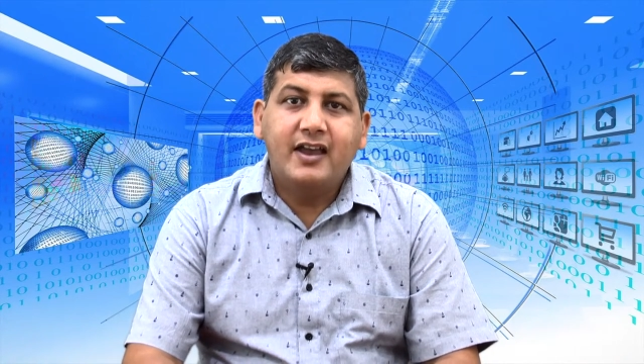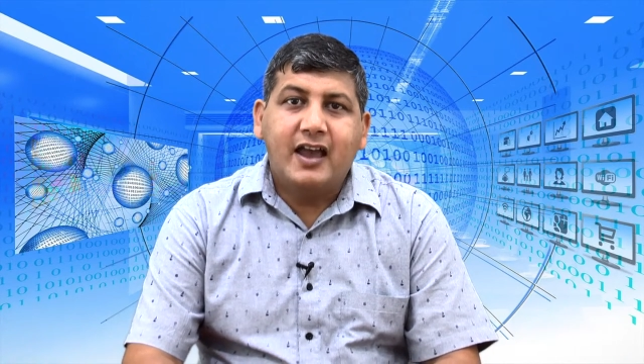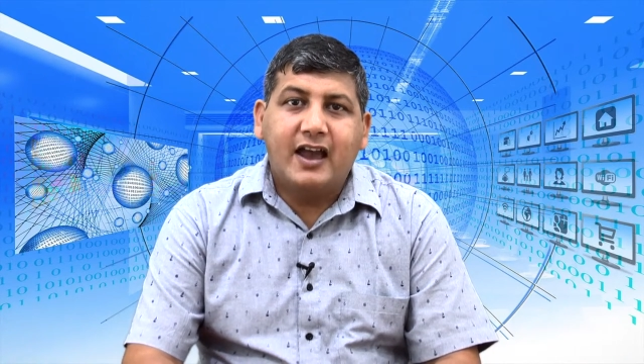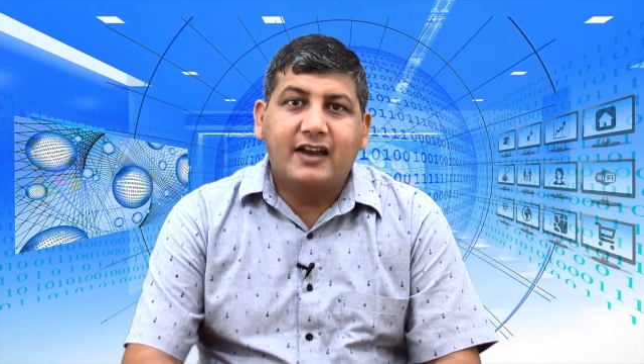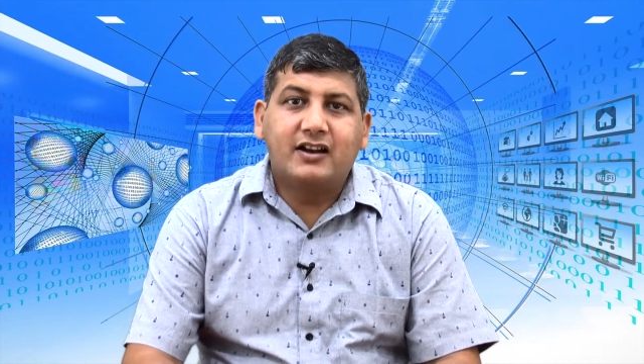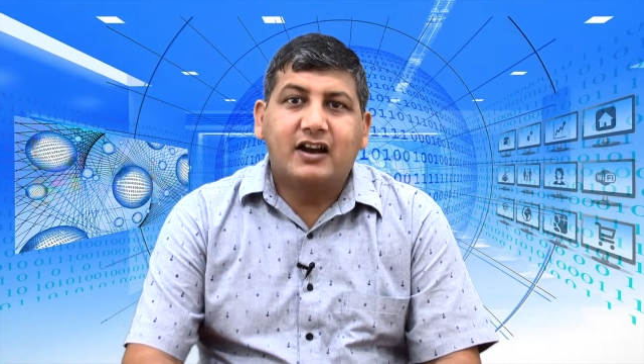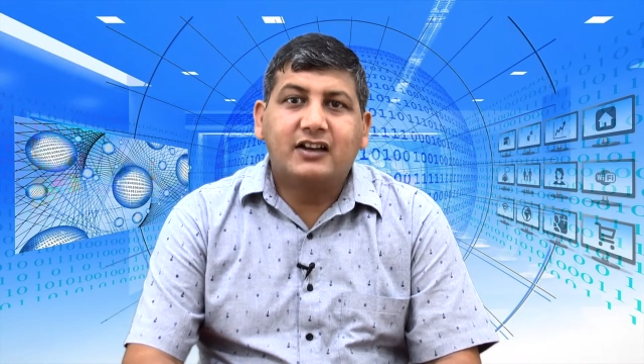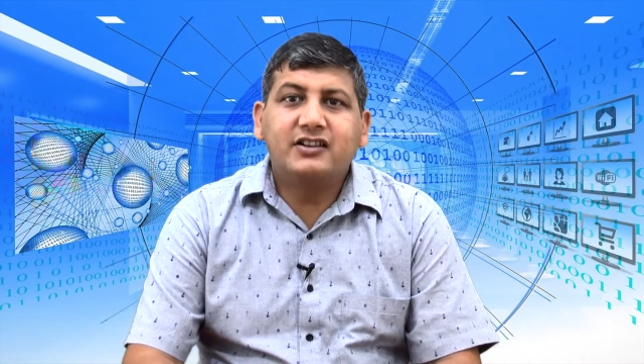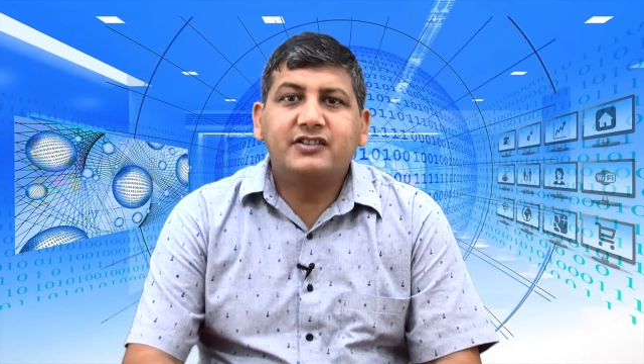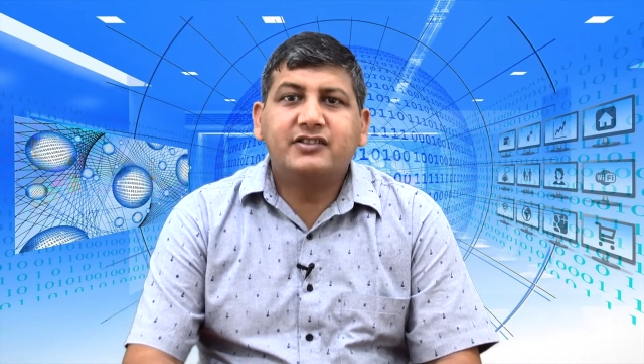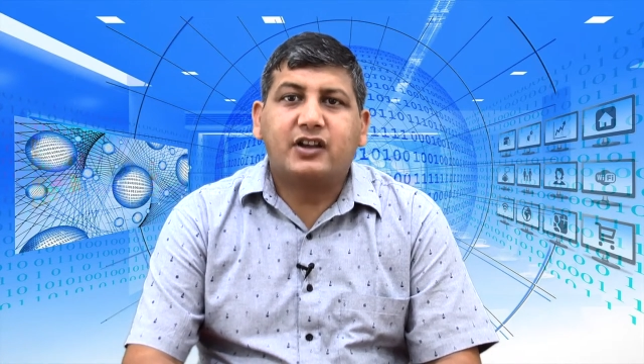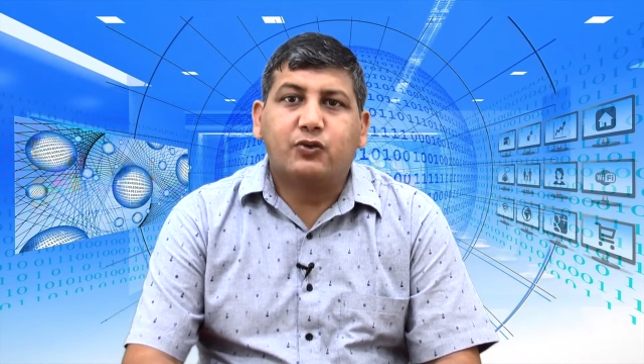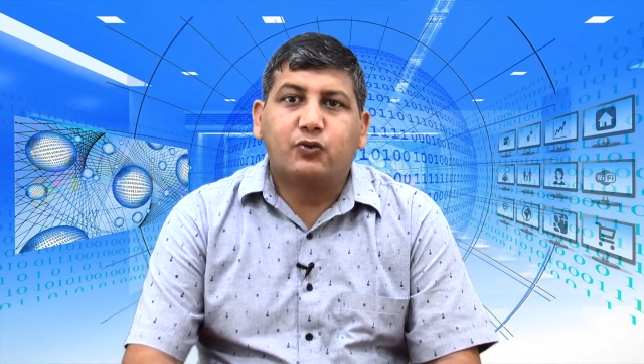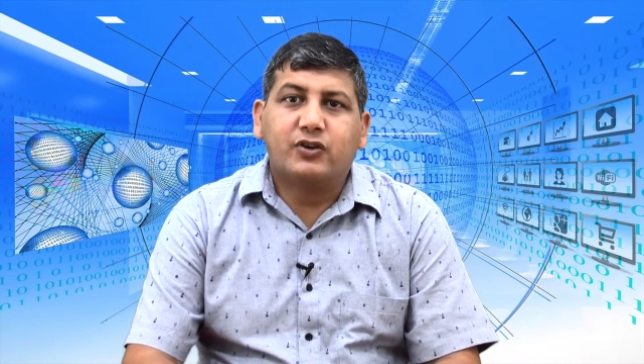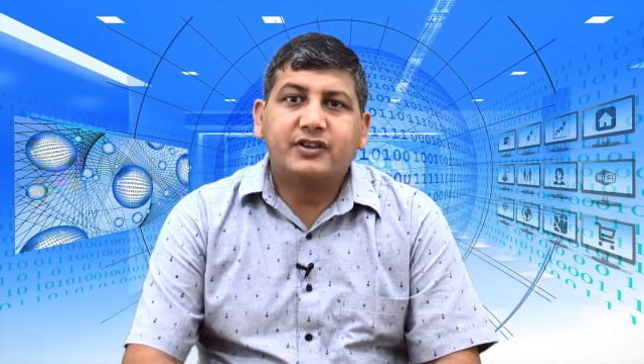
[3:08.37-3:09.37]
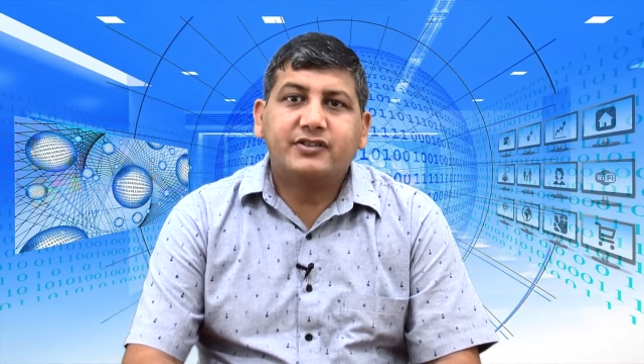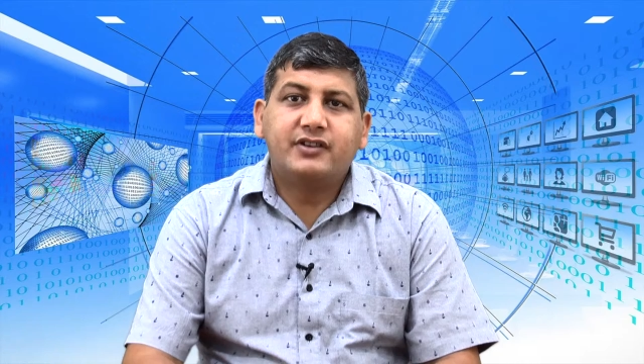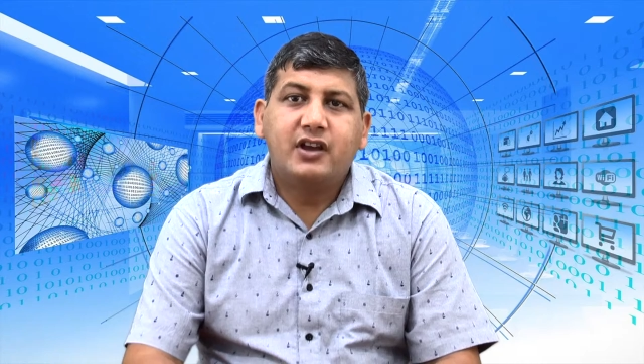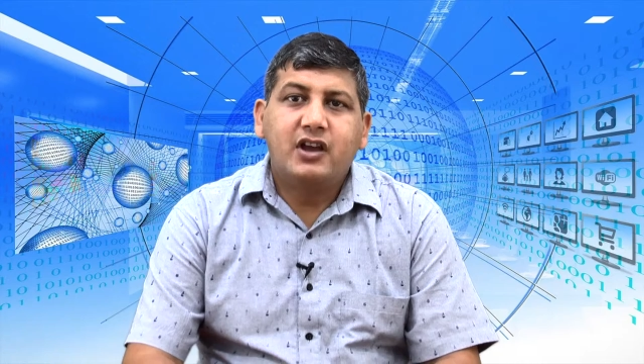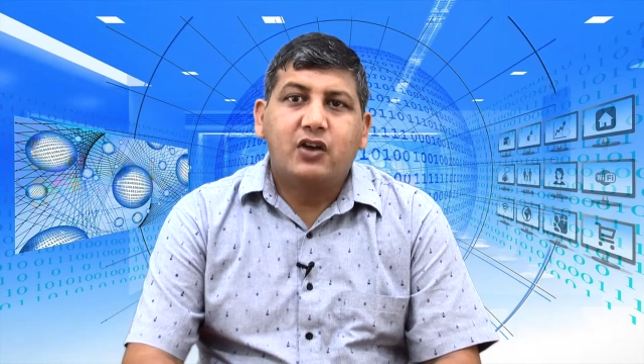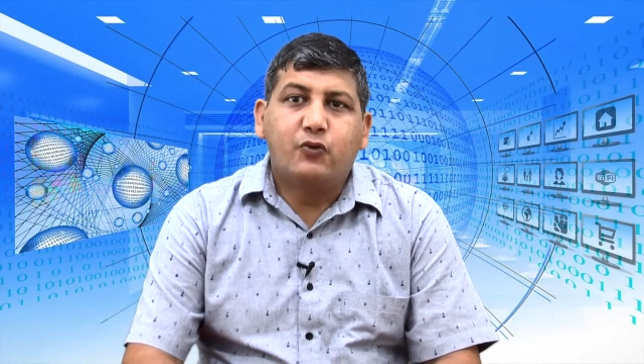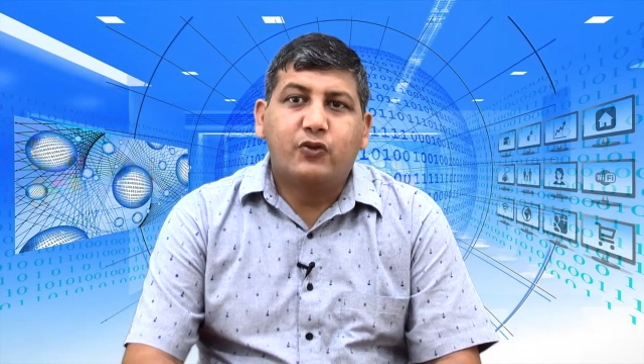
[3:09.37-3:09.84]
and other servers
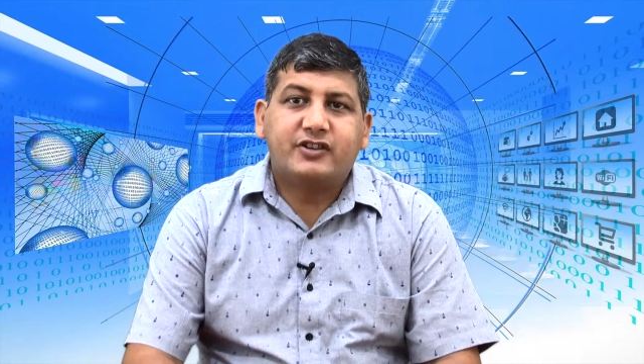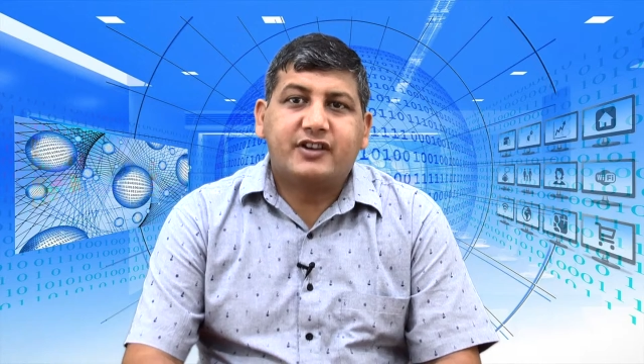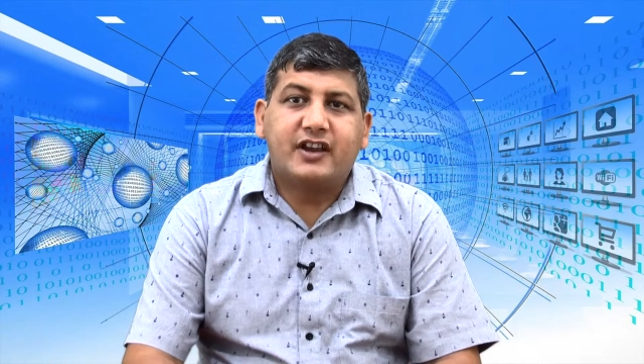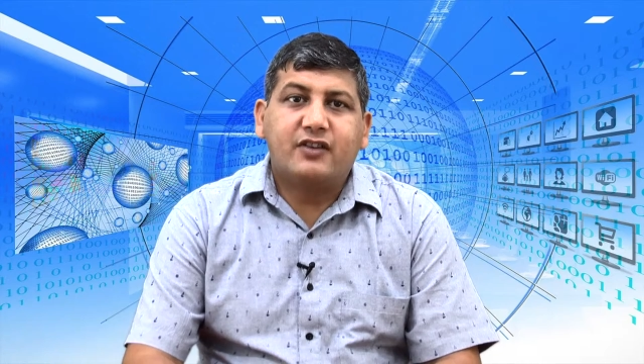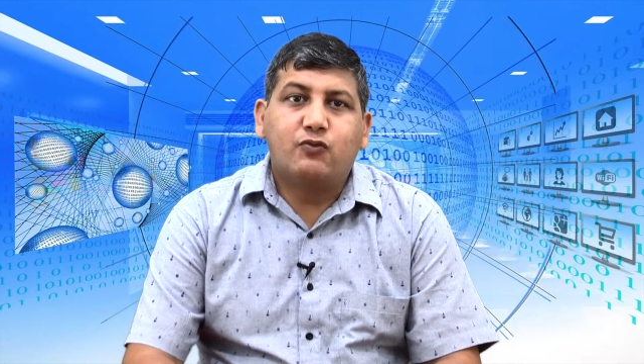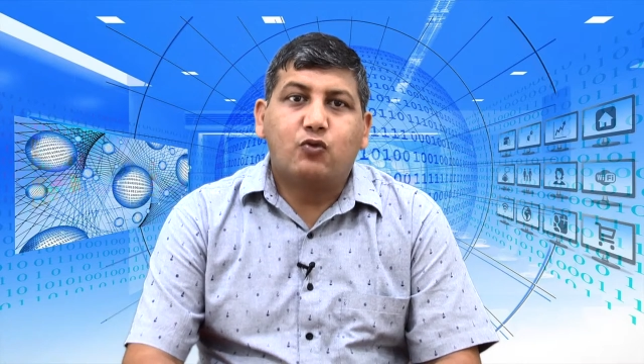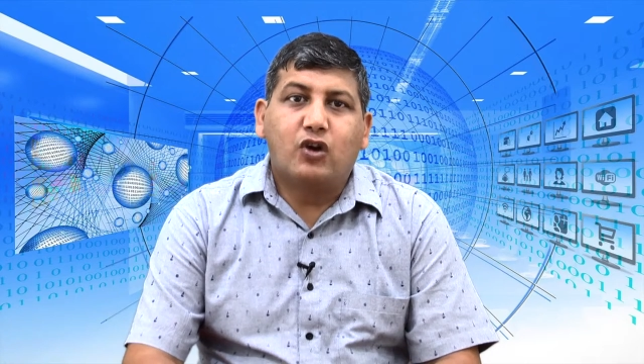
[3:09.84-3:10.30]
which can